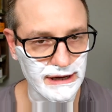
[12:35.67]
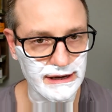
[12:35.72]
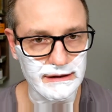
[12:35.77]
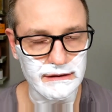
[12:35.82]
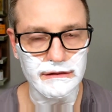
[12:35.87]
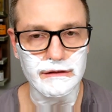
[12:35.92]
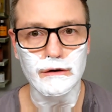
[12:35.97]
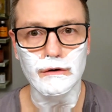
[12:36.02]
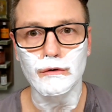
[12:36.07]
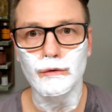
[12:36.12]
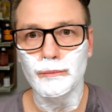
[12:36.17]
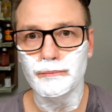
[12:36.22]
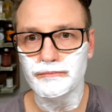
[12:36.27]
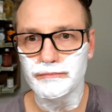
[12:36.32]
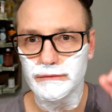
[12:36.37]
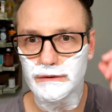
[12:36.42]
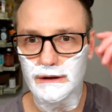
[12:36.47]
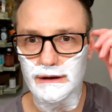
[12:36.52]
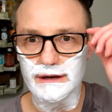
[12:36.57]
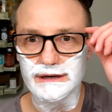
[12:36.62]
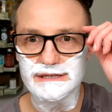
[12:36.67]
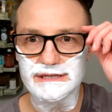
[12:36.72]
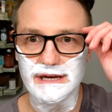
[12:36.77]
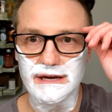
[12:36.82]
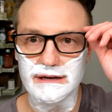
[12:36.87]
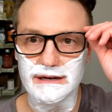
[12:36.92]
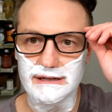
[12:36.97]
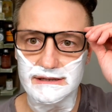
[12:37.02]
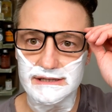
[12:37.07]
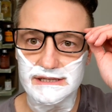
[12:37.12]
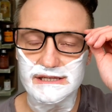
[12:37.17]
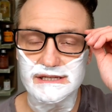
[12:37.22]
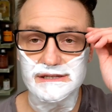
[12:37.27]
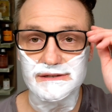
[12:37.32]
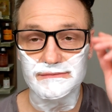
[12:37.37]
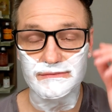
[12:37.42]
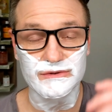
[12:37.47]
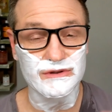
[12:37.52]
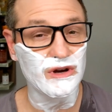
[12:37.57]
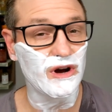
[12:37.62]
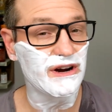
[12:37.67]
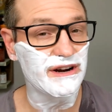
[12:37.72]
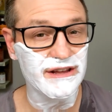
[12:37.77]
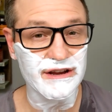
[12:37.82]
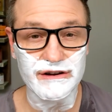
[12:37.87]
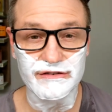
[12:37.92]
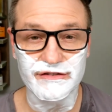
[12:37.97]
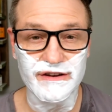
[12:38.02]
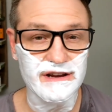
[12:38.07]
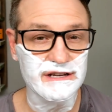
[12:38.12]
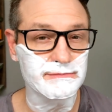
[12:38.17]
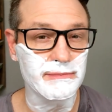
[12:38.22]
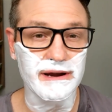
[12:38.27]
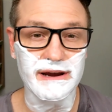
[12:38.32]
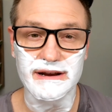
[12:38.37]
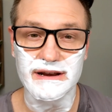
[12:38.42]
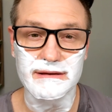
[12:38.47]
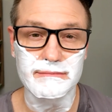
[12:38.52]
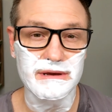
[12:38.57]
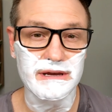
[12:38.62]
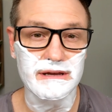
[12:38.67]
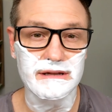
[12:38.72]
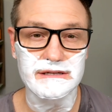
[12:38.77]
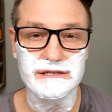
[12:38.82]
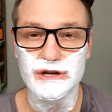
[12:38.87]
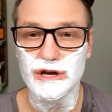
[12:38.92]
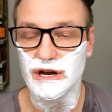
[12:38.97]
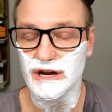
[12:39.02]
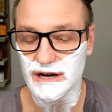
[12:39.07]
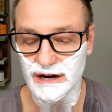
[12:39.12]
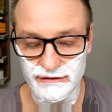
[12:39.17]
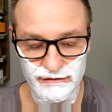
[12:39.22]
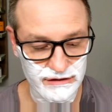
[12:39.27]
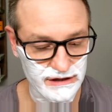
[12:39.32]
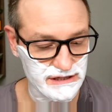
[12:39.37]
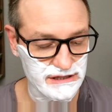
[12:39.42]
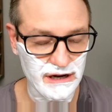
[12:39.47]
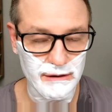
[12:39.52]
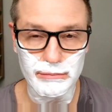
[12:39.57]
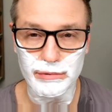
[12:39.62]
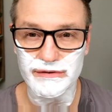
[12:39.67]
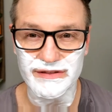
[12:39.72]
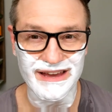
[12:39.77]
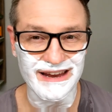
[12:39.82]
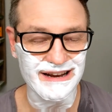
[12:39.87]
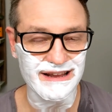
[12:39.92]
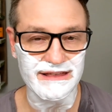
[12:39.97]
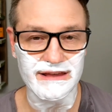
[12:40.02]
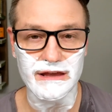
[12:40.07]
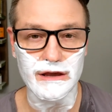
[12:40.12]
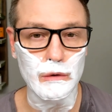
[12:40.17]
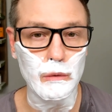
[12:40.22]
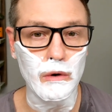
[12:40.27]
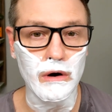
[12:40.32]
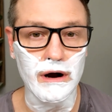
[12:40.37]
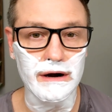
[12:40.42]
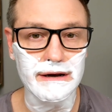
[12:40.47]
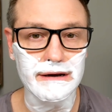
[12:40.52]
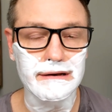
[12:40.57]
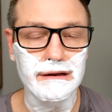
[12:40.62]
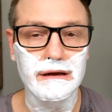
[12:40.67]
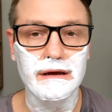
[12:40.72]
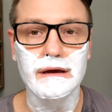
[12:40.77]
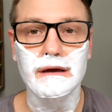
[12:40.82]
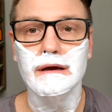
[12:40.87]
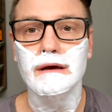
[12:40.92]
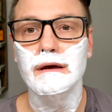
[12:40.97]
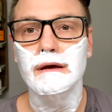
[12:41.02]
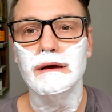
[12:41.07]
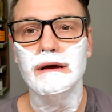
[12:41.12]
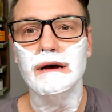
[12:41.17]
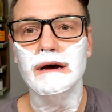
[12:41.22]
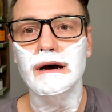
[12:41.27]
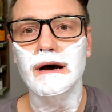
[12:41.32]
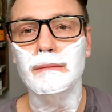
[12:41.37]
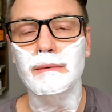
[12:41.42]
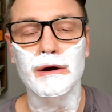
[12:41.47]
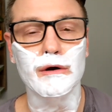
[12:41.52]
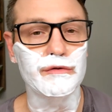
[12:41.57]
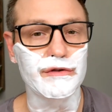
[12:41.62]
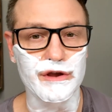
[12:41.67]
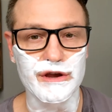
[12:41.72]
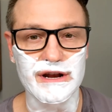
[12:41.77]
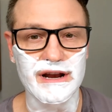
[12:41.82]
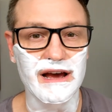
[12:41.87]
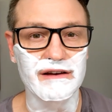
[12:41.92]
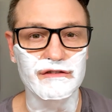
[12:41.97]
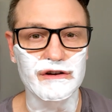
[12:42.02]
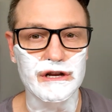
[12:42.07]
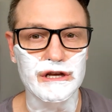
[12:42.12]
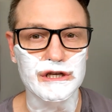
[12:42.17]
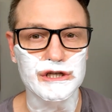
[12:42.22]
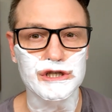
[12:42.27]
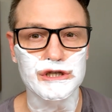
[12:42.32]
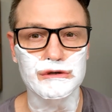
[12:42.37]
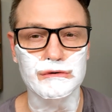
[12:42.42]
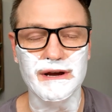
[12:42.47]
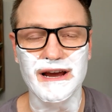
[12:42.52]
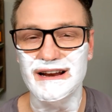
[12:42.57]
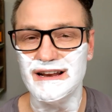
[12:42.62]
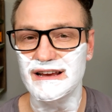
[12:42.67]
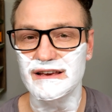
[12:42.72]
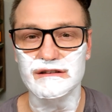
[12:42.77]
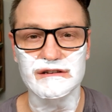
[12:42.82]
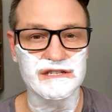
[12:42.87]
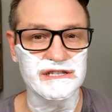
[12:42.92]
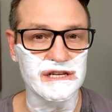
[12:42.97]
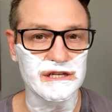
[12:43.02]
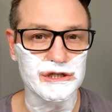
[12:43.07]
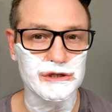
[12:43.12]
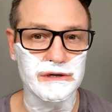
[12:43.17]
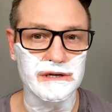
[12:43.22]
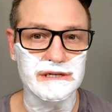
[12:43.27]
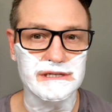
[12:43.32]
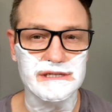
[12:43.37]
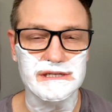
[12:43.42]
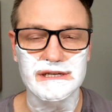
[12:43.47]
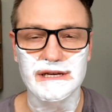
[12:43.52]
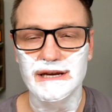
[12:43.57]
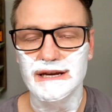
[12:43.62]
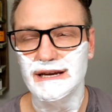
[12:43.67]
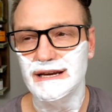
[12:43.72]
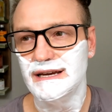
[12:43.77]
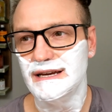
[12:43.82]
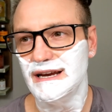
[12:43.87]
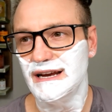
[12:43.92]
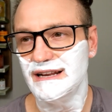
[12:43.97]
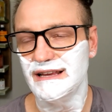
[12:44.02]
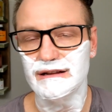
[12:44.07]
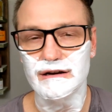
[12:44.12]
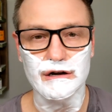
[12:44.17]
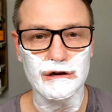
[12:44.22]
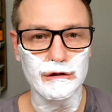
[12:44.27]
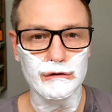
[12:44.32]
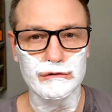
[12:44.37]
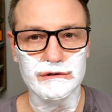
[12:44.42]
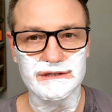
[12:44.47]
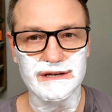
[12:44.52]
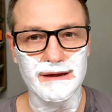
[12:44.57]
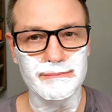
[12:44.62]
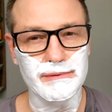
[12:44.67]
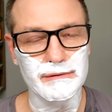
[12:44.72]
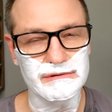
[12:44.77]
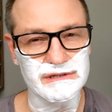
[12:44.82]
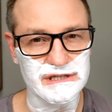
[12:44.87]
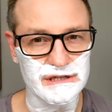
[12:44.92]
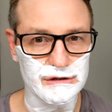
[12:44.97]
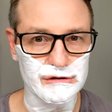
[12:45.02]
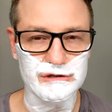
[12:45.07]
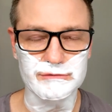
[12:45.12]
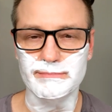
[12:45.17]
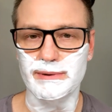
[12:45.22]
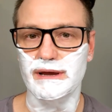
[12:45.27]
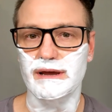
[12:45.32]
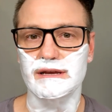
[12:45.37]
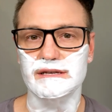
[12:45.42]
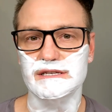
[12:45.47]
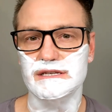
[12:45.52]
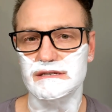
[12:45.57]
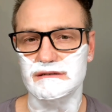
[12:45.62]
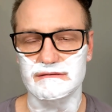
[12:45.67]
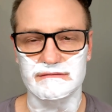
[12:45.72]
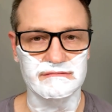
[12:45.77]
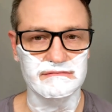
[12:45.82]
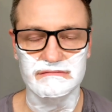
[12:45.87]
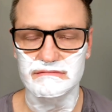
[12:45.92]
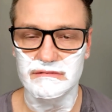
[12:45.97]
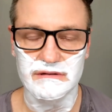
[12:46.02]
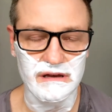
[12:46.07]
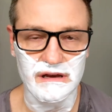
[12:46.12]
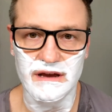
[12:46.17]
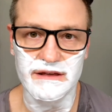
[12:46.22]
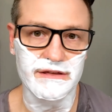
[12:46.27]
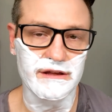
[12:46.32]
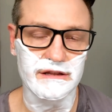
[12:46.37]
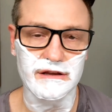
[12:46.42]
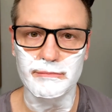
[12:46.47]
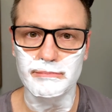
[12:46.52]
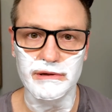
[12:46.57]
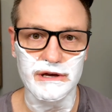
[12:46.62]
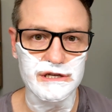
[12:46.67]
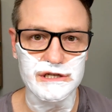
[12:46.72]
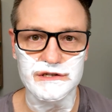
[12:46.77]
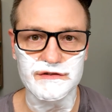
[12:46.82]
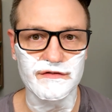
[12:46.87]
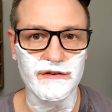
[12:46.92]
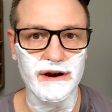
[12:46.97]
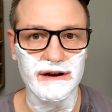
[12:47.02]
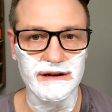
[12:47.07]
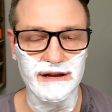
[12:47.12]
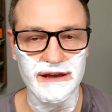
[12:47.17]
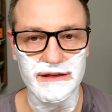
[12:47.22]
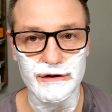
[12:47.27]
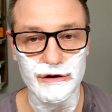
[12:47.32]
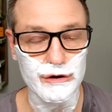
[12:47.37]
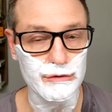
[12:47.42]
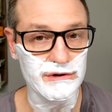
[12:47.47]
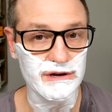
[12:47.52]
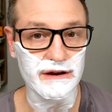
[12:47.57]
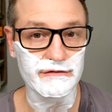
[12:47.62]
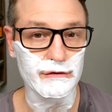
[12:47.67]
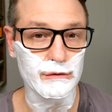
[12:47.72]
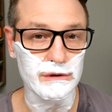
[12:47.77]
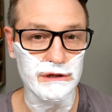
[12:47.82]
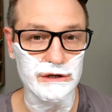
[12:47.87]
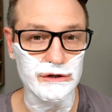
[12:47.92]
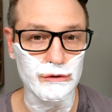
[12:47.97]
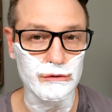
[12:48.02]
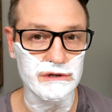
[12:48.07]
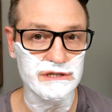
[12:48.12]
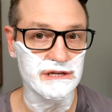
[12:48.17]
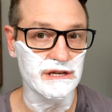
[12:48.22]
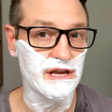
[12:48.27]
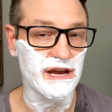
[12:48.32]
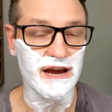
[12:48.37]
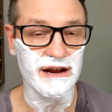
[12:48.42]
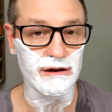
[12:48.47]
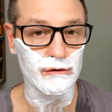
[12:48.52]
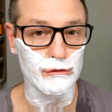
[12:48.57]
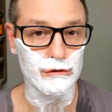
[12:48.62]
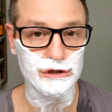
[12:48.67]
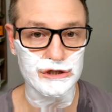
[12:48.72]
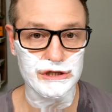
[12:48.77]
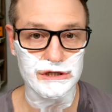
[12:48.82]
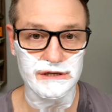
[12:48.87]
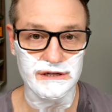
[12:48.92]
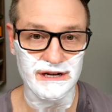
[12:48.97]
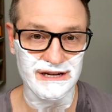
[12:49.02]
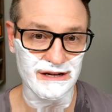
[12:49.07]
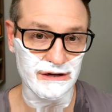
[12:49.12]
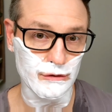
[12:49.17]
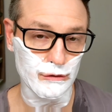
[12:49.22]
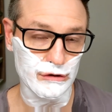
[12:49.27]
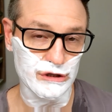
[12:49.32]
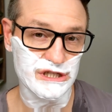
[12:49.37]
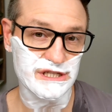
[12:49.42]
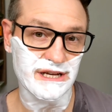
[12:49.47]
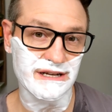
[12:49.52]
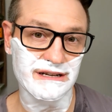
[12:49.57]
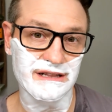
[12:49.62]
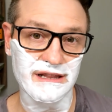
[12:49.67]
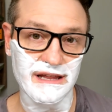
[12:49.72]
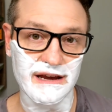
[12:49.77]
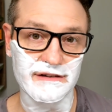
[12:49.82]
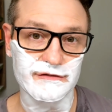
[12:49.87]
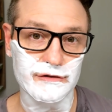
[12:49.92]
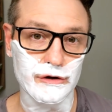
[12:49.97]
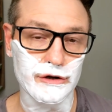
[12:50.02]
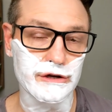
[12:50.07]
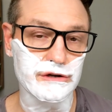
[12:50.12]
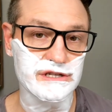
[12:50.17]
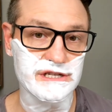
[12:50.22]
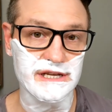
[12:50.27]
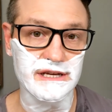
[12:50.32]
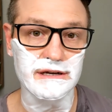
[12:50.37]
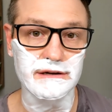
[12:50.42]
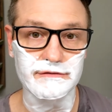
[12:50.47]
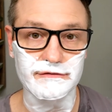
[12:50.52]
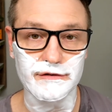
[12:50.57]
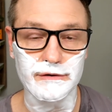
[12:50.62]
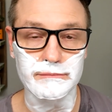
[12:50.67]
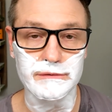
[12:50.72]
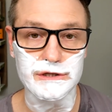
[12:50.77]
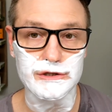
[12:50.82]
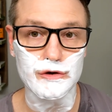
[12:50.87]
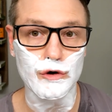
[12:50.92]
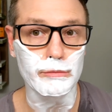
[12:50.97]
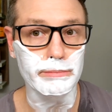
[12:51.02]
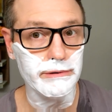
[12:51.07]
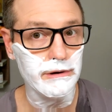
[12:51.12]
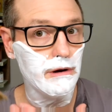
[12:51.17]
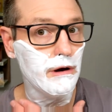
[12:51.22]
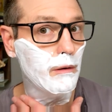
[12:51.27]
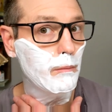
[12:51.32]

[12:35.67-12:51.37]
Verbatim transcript: light though. Like I said, it's not in your face by any means. You can cover this up with anything you wanted. Um, I don't think you'd have an issue. Any other citrus, you know, clone type of the citrus base. I think they play just fine together, and you never really notice that you had orange, an orange scent left on your skin from the soap.